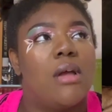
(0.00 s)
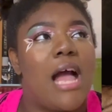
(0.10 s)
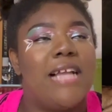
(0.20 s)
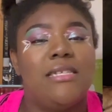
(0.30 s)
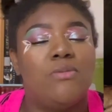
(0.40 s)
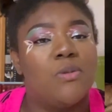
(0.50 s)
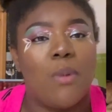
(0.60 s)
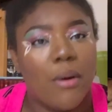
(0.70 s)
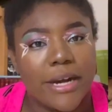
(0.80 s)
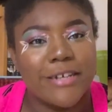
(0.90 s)
I just was
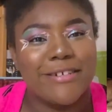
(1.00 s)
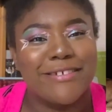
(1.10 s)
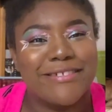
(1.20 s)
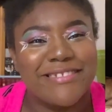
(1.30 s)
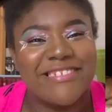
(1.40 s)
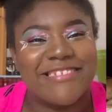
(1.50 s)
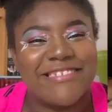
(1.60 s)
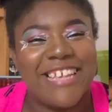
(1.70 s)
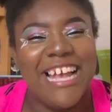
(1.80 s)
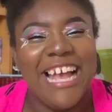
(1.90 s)
bored.
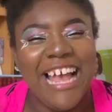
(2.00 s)
I